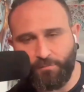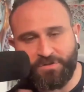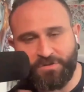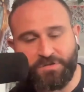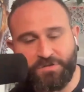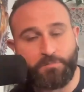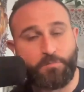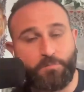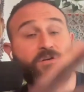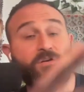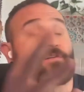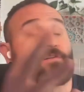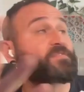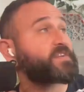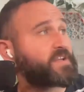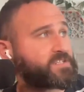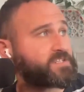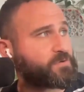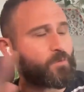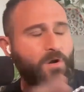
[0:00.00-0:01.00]
are so much more in your
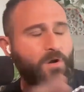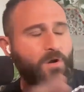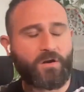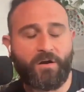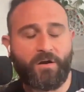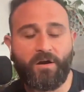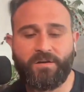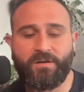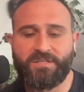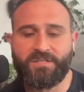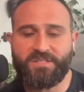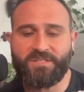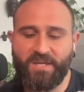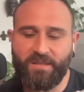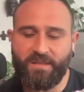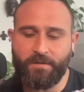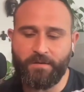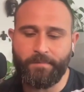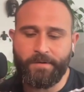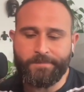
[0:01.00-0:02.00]
face. You walk around, you see
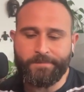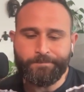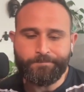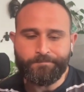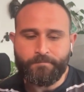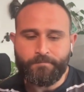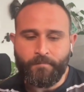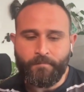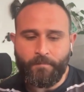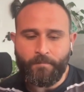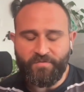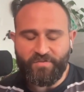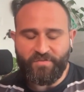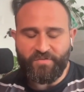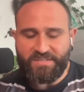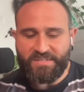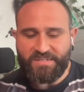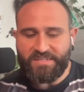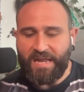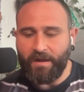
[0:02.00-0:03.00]
them. But you have
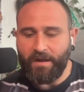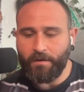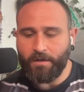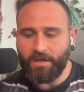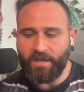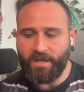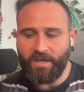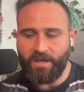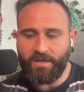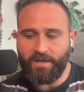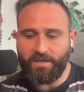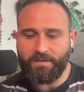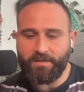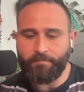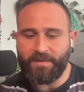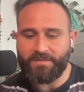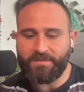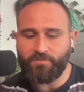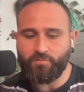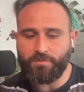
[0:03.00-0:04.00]
this entire
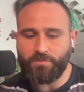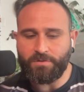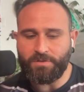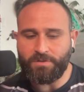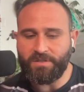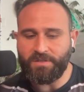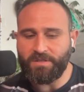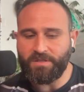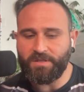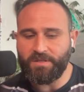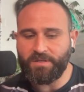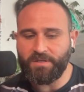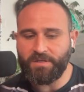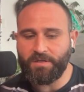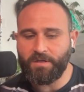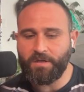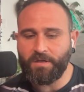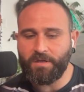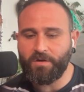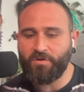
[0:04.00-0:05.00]
kingdom that's
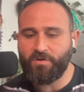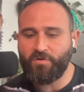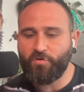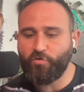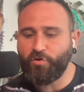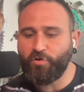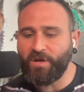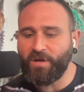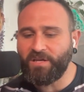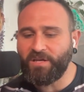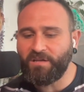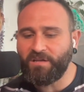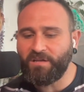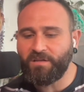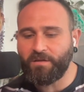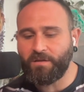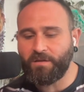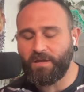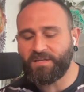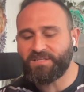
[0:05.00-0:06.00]
really
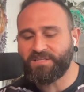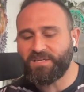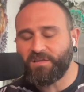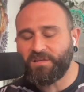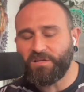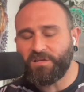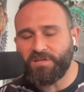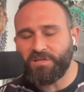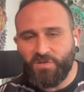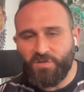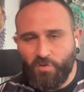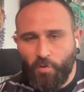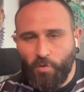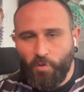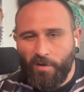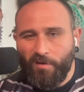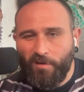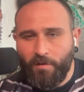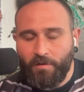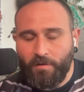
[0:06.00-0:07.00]
created and set the
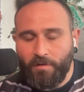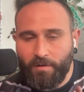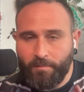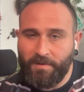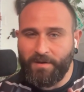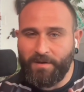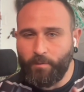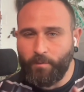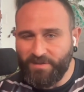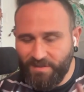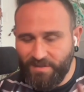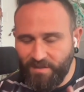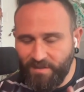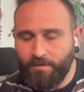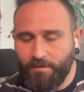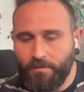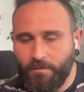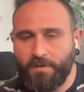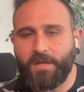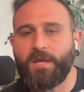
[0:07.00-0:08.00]
soil in many ways,
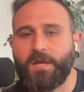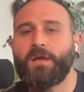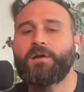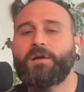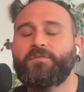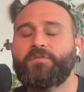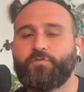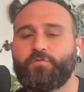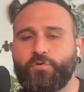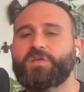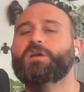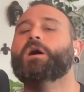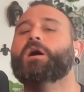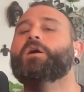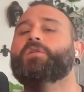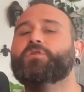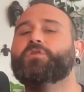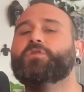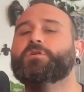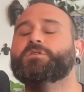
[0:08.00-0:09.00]
literally, for the
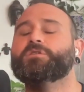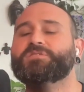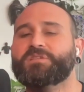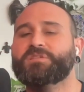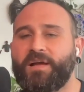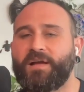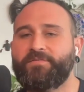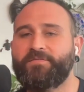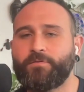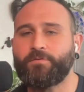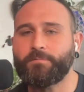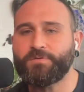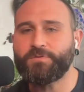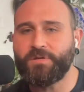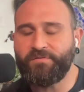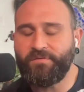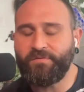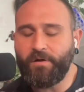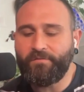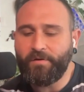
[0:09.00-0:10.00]
other life forms
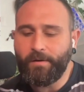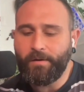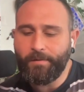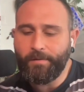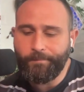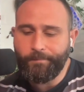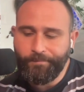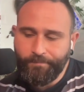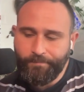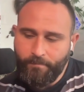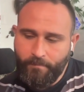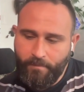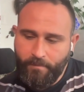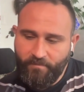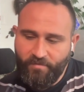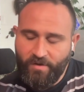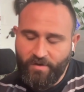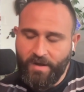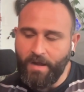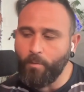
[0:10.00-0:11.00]
to evolve. Um,
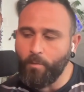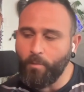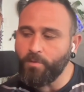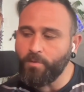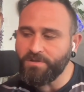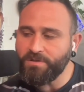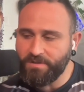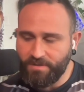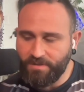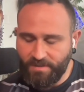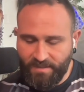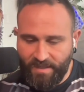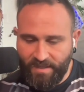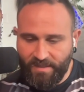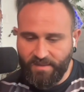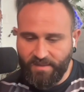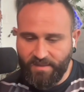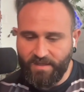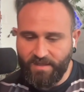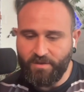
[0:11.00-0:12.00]
fungi was
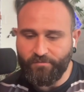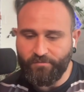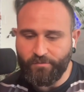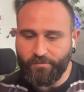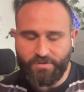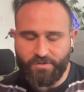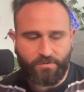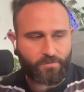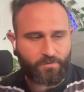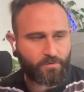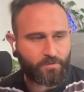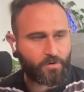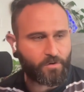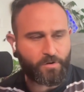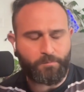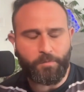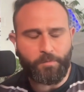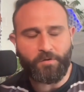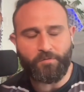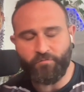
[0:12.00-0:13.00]
likely the first
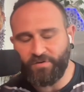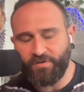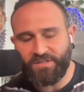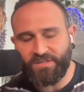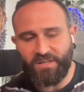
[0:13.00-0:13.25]
good book